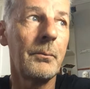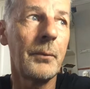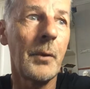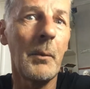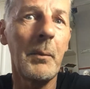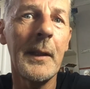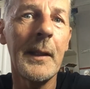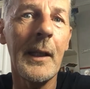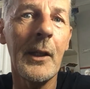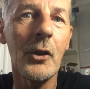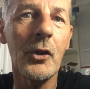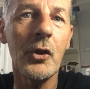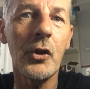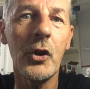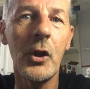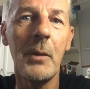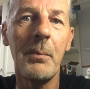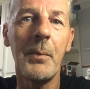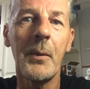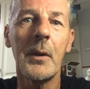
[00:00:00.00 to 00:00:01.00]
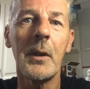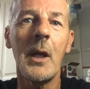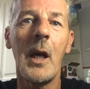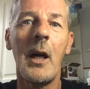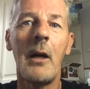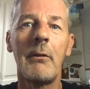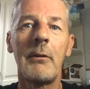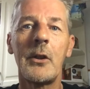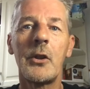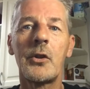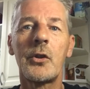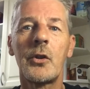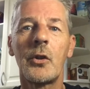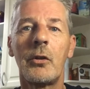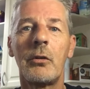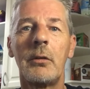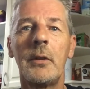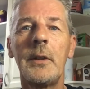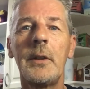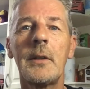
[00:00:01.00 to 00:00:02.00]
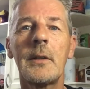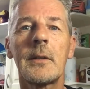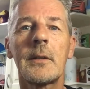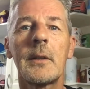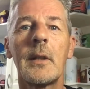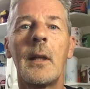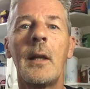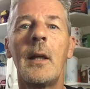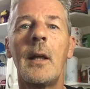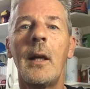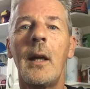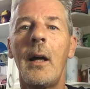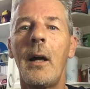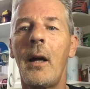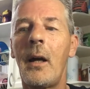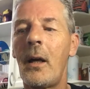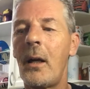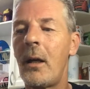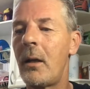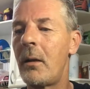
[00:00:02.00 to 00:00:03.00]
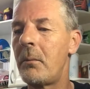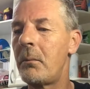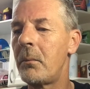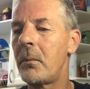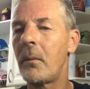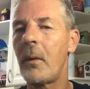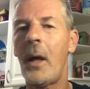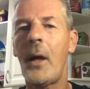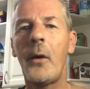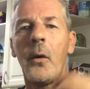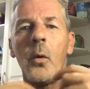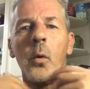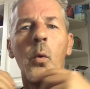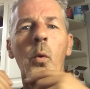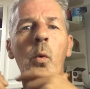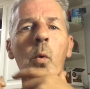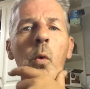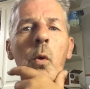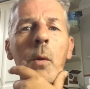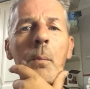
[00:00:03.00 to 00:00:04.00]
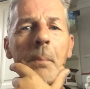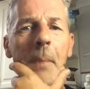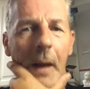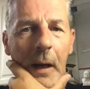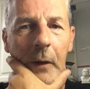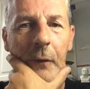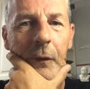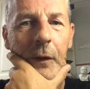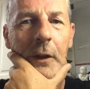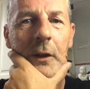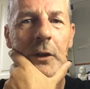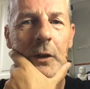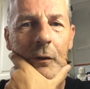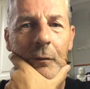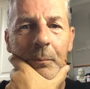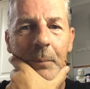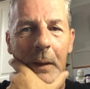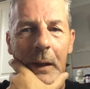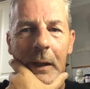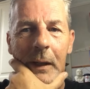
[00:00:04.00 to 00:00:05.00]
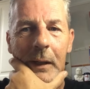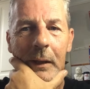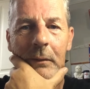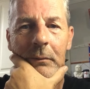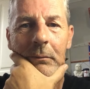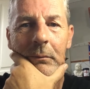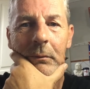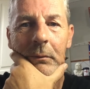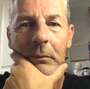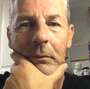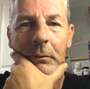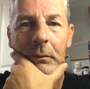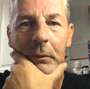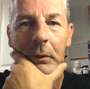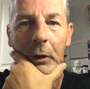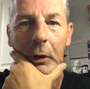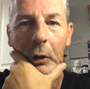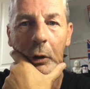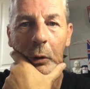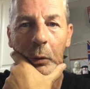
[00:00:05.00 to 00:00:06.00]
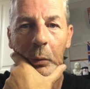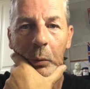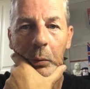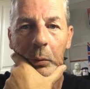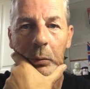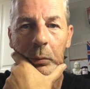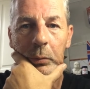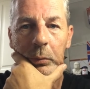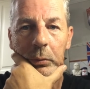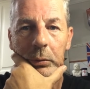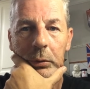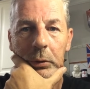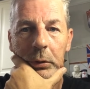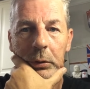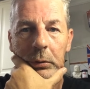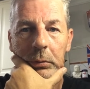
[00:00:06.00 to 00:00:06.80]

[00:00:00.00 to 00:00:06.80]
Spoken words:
probably get cheaper car insurance, and all the benefits of being old.